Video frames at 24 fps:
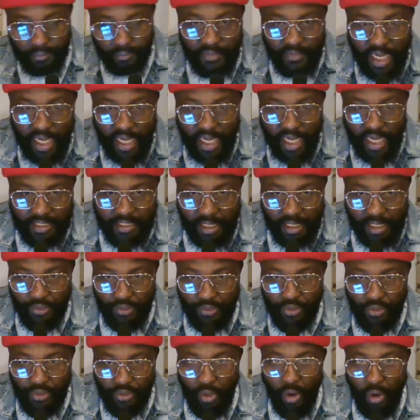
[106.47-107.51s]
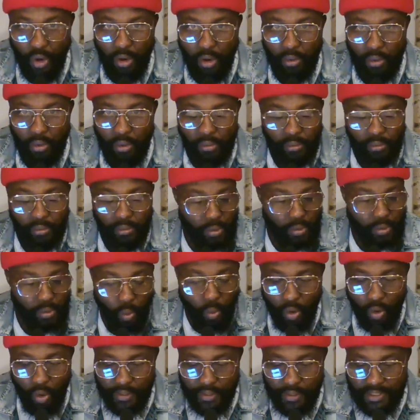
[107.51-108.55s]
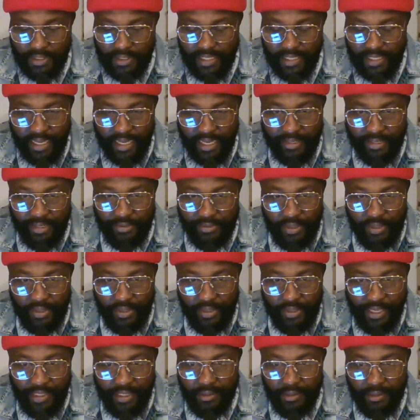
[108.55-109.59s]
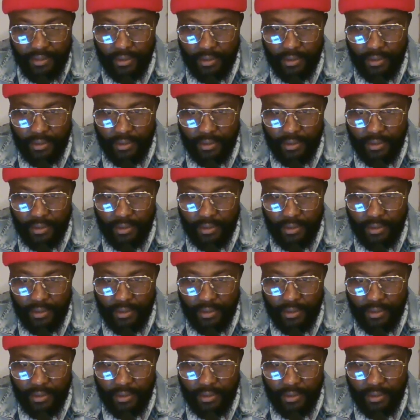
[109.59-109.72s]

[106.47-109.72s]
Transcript: I salute you all once again today